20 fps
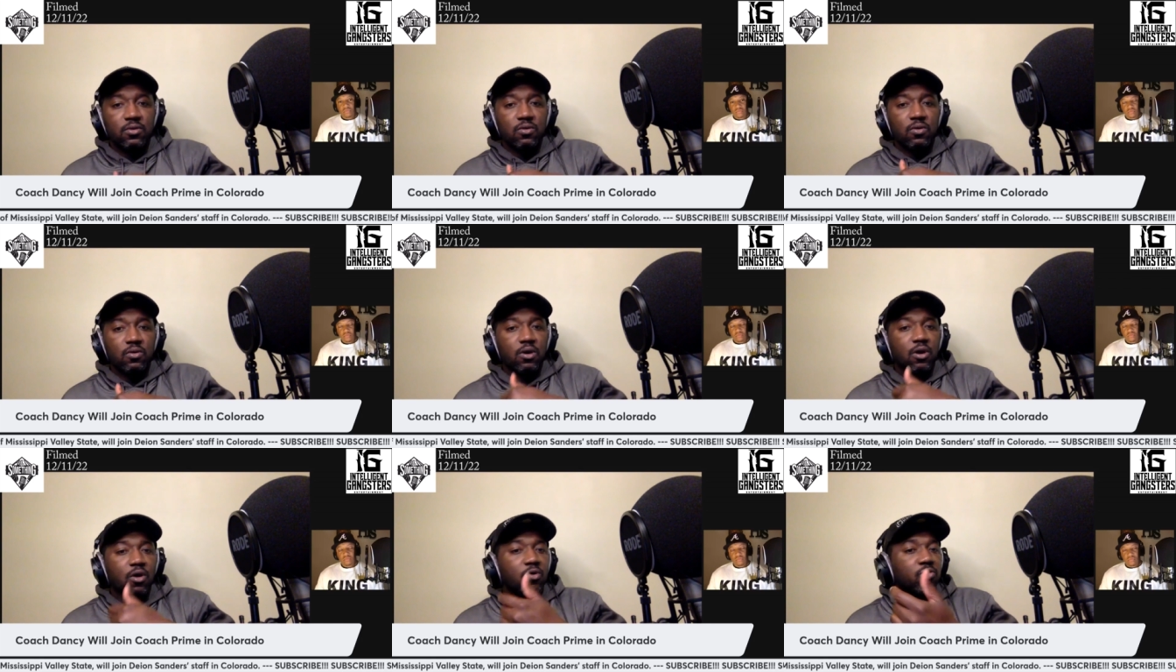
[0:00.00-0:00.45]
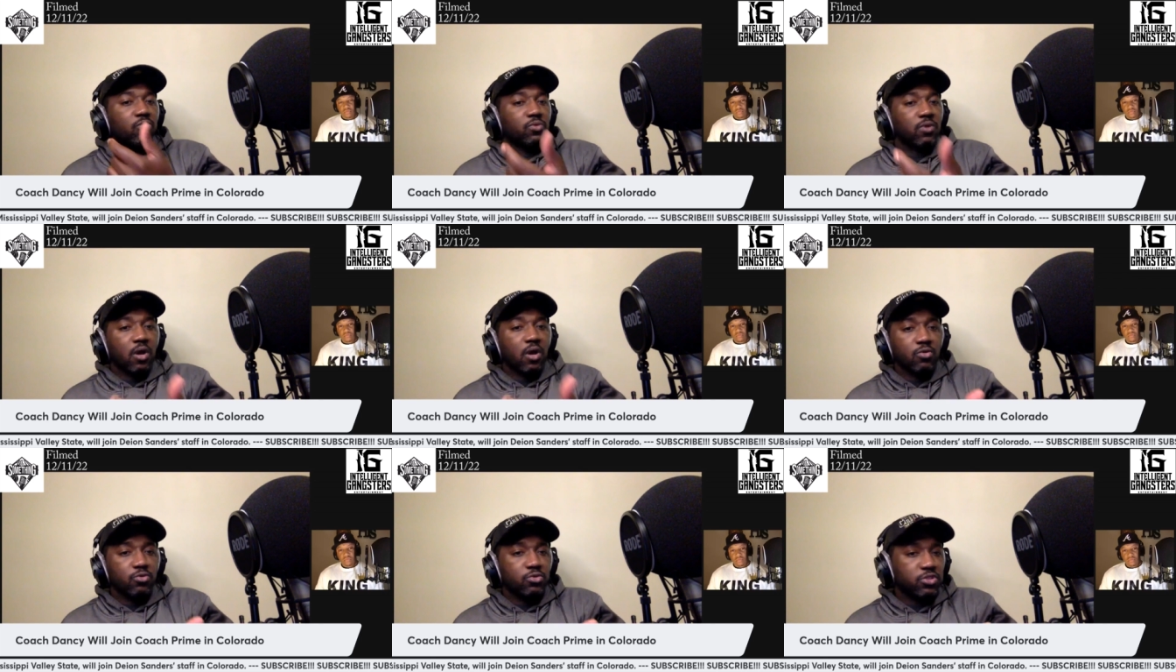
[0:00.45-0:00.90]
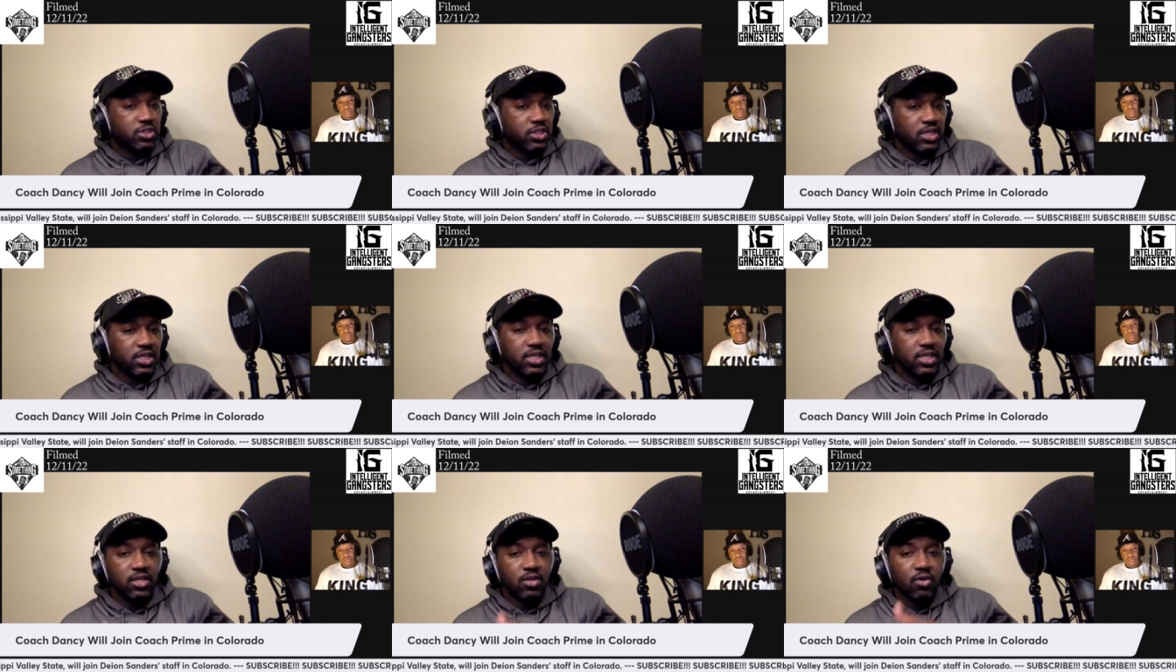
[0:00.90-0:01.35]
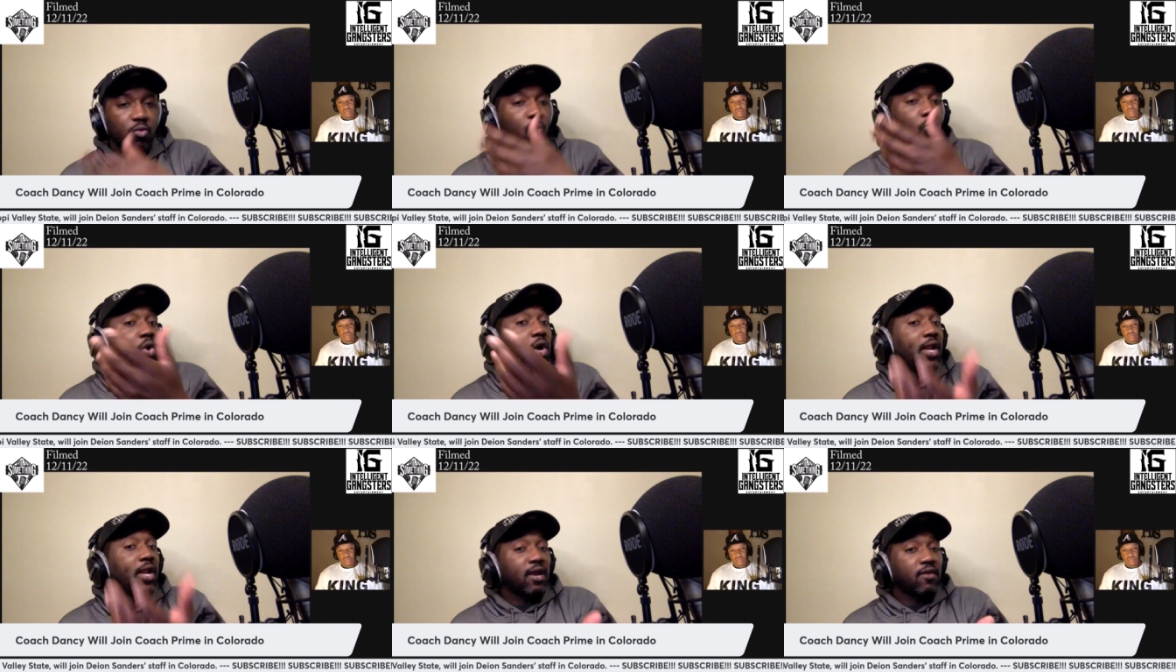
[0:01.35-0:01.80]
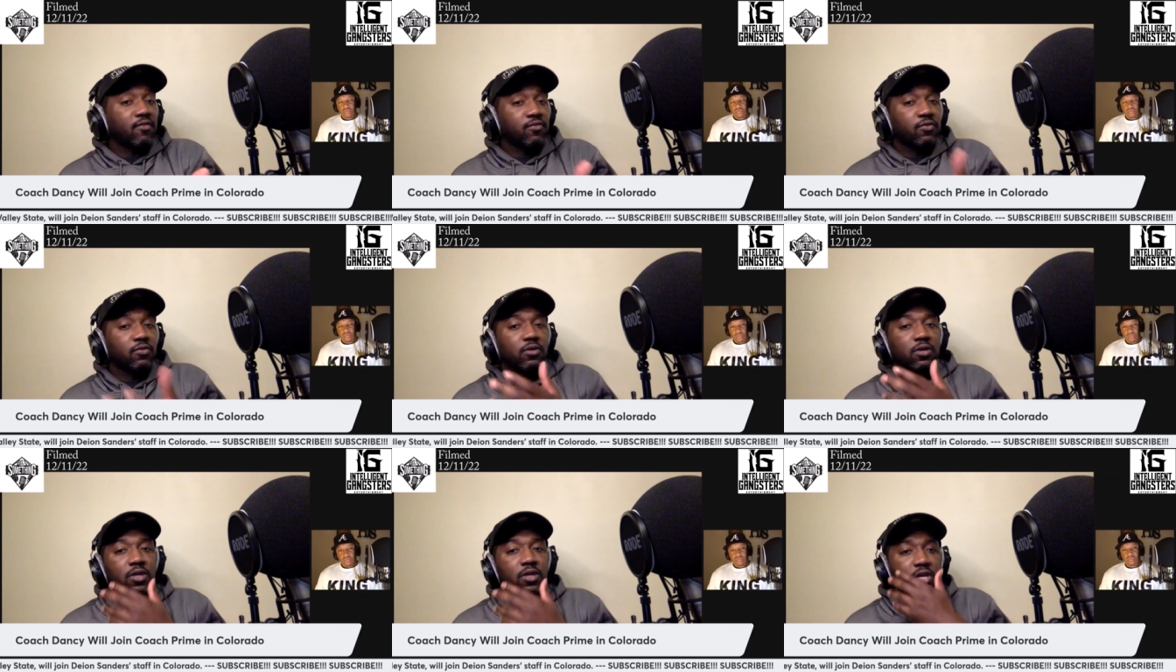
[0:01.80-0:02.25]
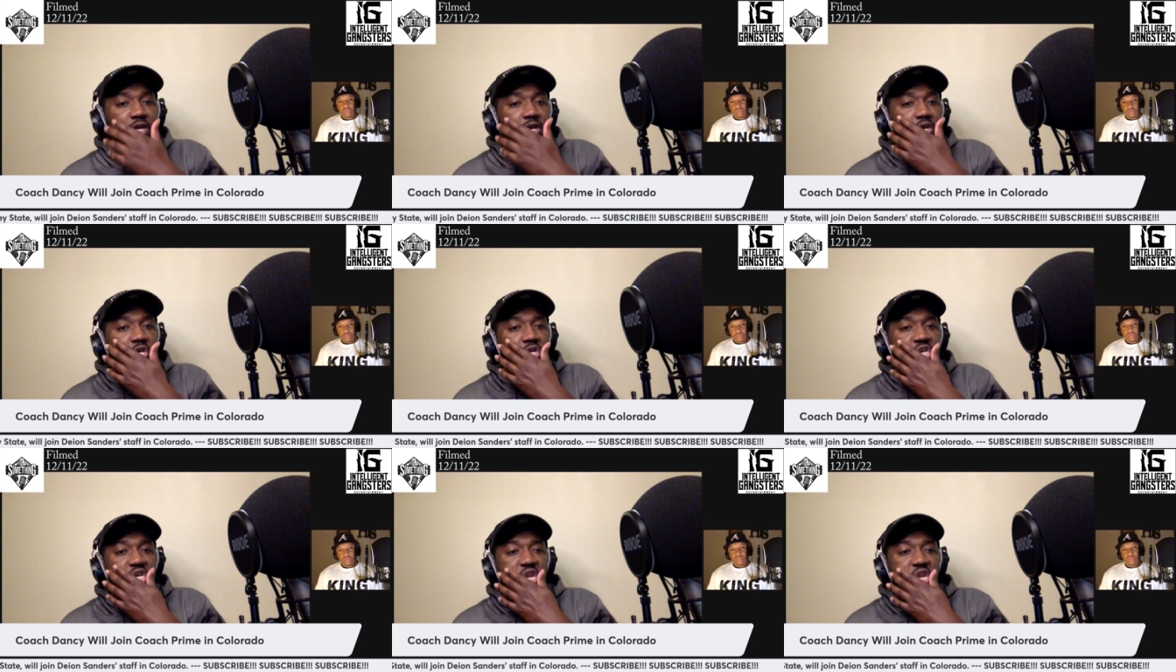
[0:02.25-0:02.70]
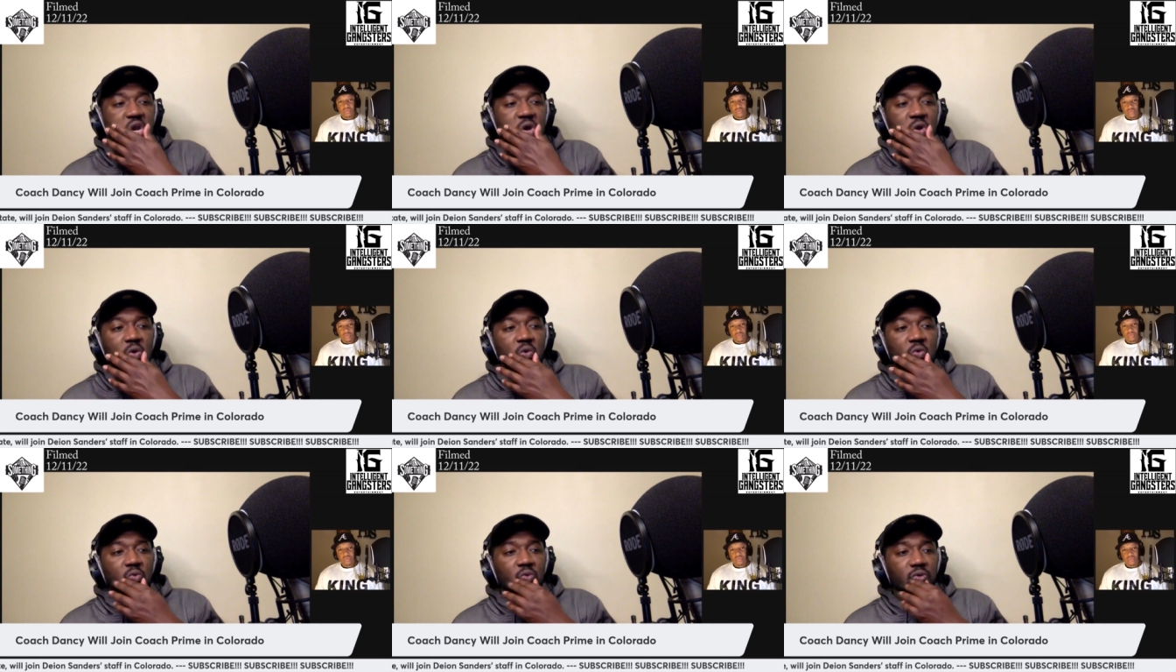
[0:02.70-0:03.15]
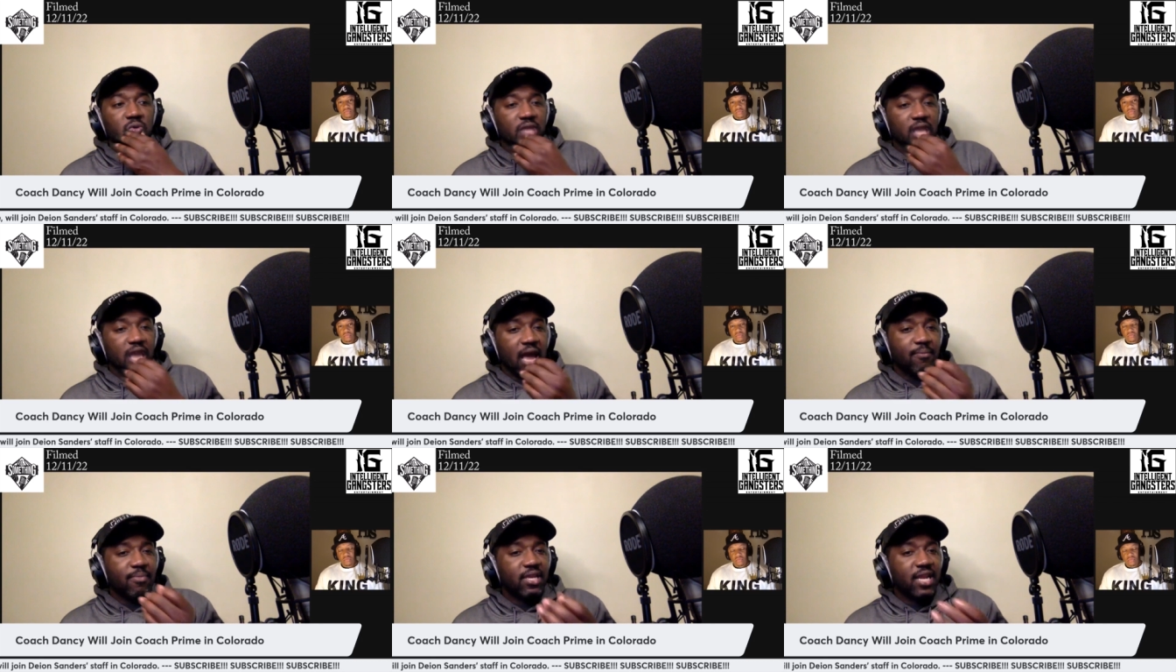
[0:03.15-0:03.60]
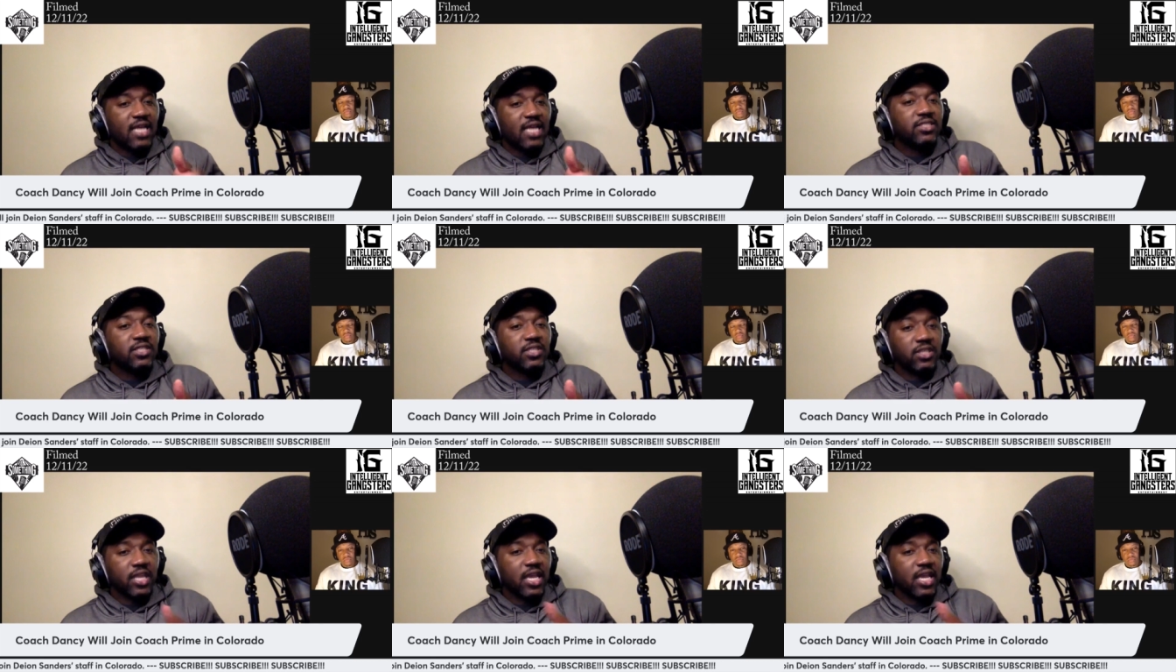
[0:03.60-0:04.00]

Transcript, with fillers: or OC or whatever. You know, I mean that's the